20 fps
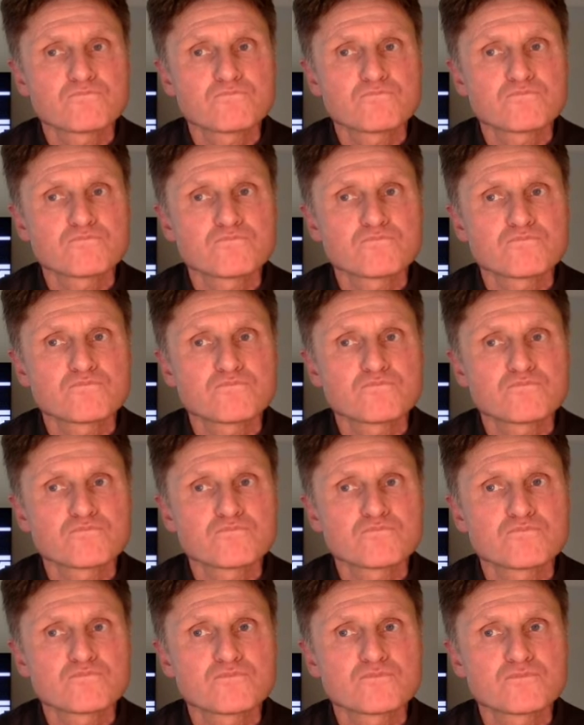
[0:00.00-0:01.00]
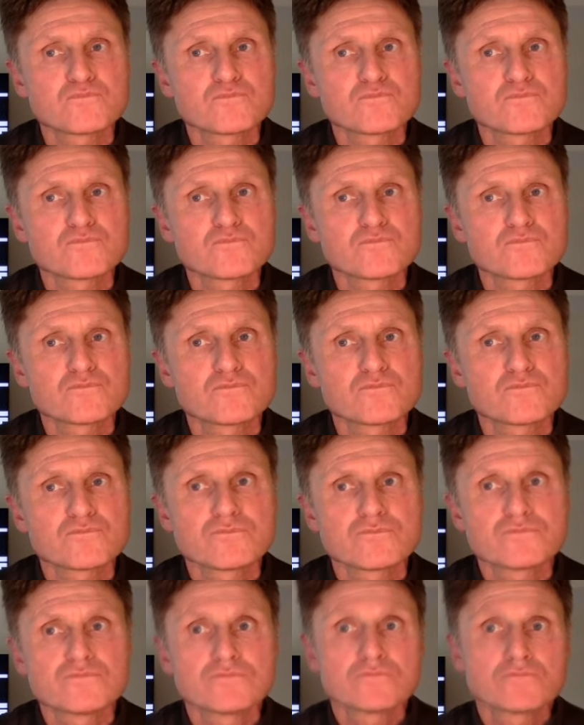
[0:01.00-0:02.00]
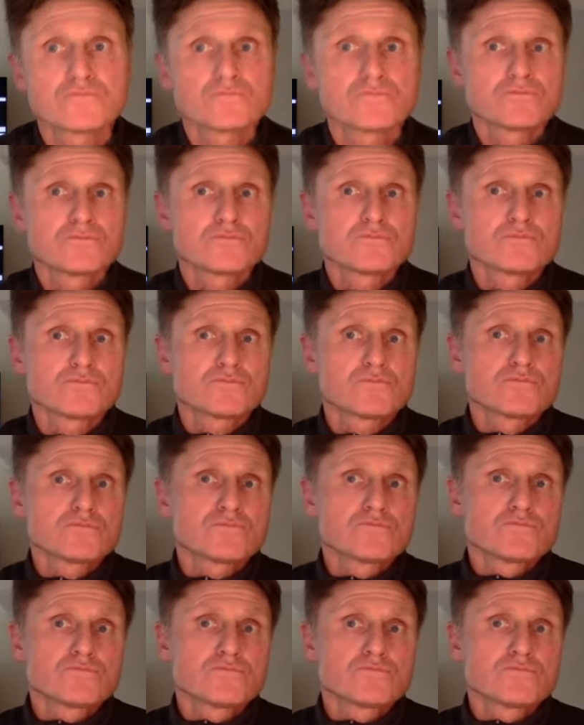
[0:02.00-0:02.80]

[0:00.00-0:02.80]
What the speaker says: The person shown says nothing.